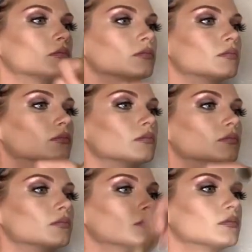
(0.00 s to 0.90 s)
We're going to
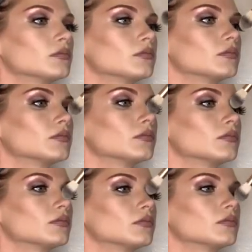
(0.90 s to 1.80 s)
tap that same
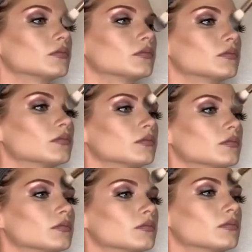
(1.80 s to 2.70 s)
color onto the
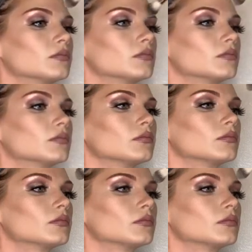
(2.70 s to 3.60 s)
bridge of her nose,
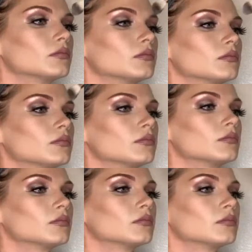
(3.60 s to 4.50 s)
right
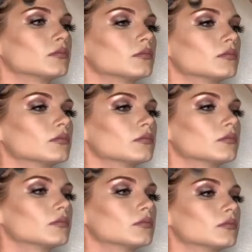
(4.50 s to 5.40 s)
over her brows at
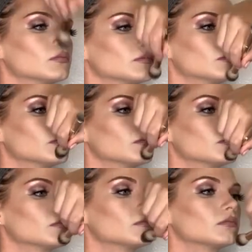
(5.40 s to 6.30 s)
the arches,
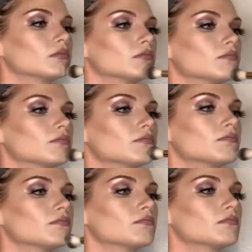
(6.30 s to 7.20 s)
on the
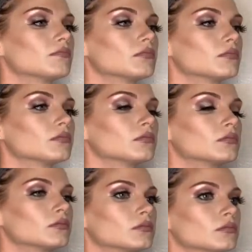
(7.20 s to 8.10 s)
center of her chin,
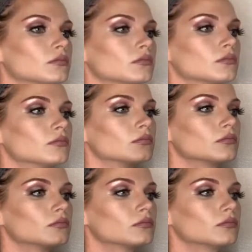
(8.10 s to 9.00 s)
and the
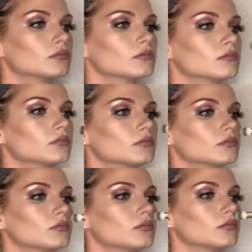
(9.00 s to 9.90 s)
small side
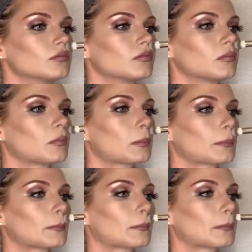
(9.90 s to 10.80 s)
to do her
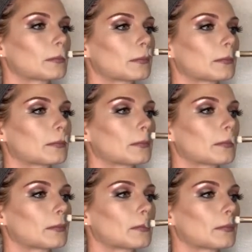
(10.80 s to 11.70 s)
cupid's bow,
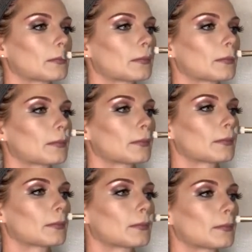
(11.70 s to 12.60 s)
making her
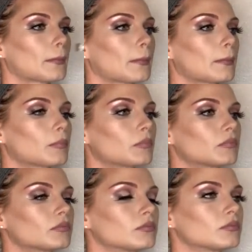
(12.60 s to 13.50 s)
lips look
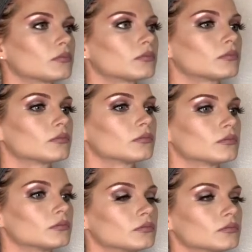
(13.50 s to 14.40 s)
nice
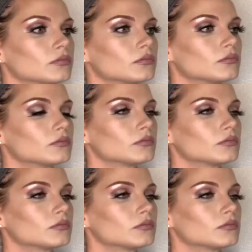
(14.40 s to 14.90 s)
and full.